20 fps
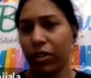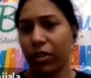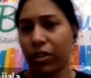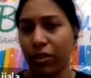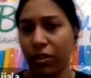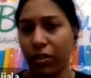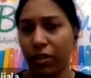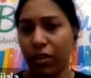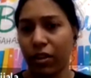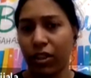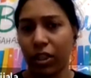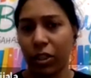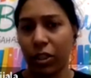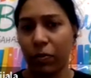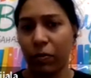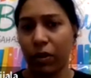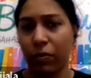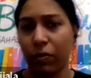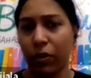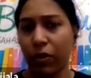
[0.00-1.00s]
discussing
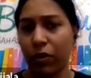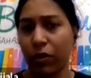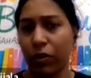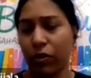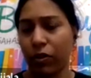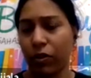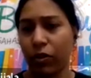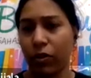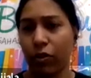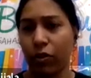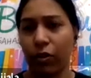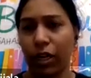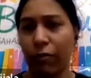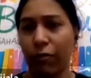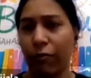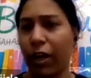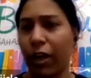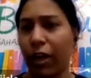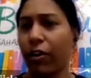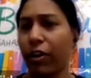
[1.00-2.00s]
research papers or
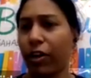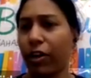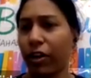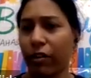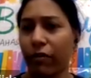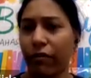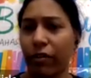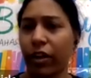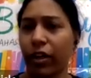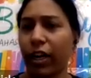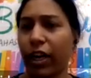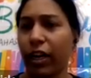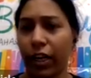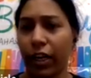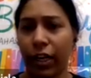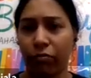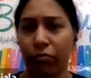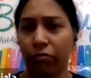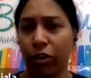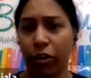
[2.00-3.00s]
evaluating different kind,
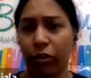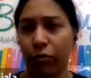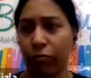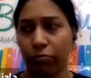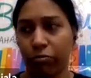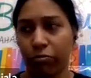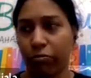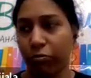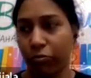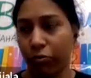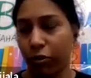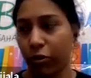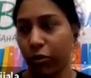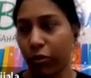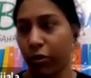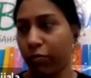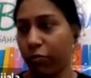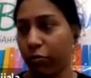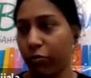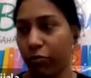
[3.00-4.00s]
like the,
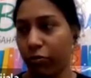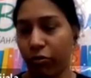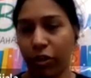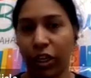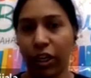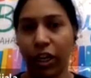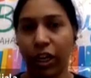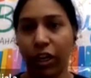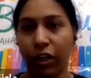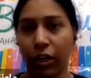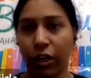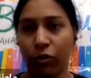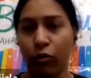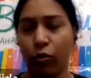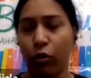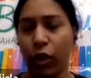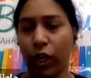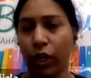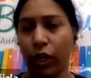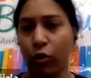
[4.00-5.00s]
say, take a
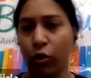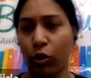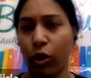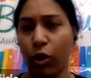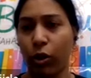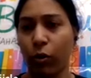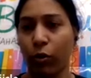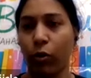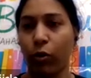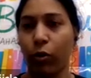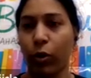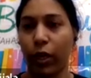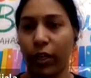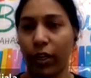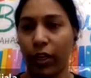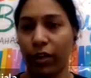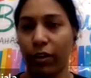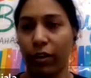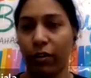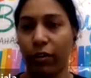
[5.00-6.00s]
tool like Duolingo
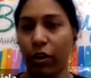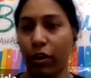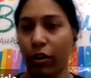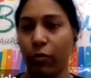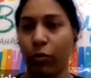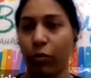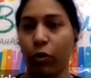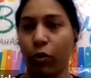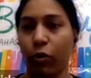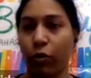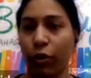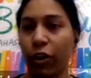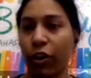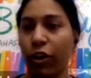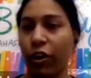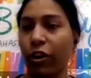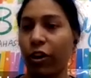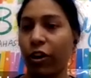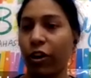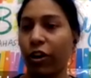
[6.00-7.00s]
and then talk about
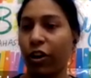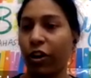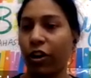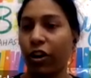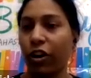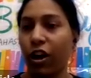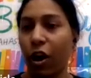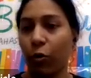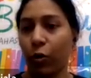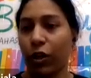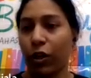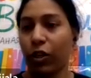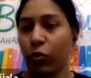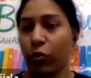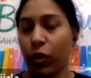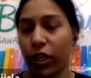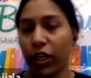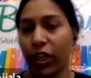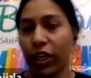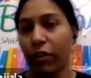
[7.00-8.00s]
how it
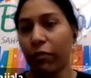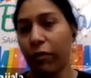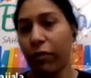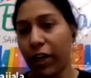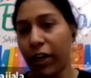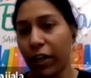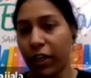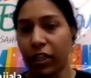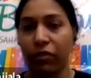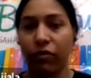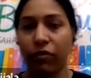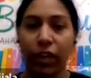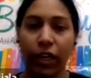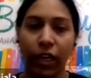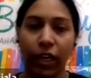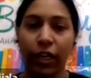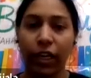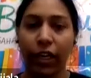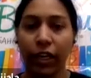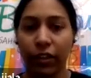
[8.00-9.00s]
is working, where it is
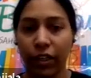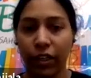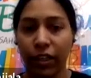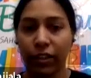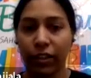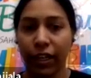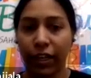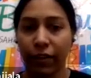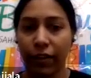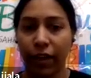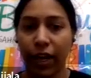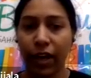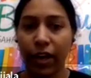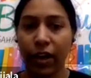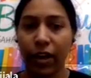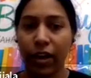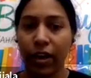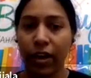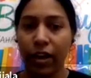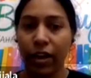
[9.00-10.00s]
failing, and things like that.
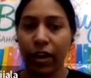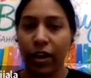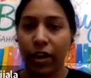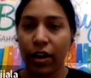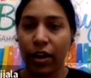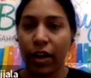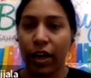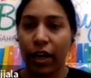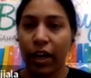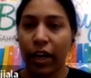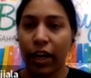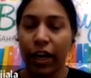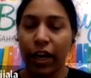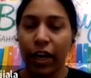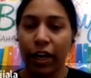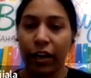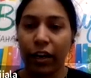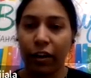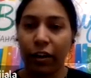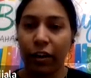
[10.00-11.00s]

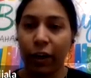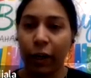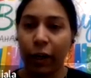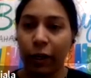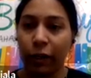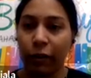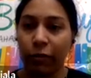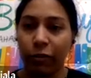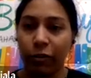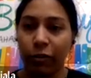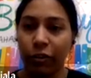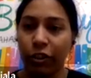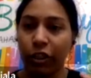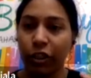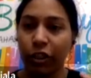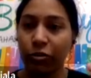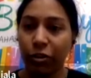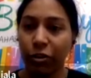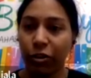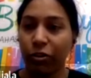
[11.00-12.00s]
And
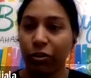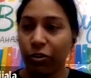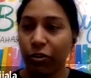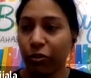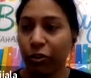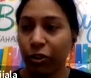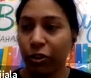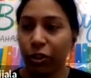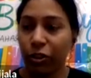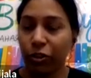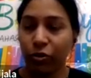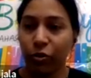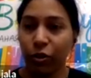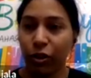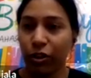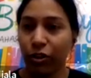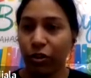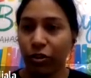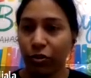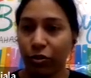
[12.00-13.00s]
just to introduce
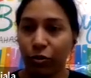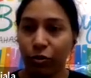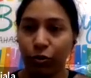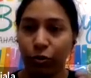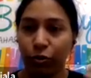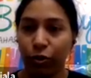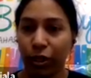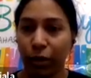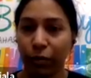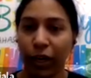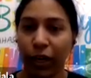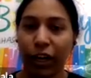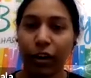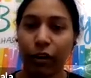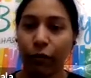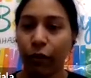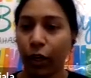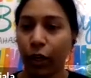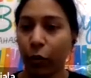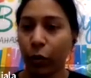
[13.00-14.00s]
students to some
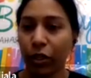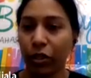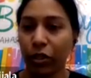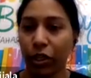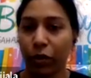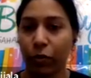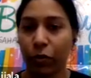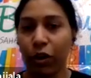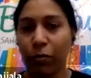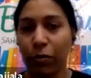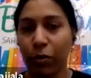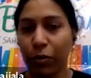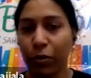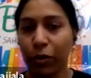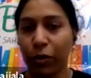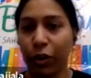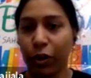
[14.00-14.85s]
kind of linguistic problem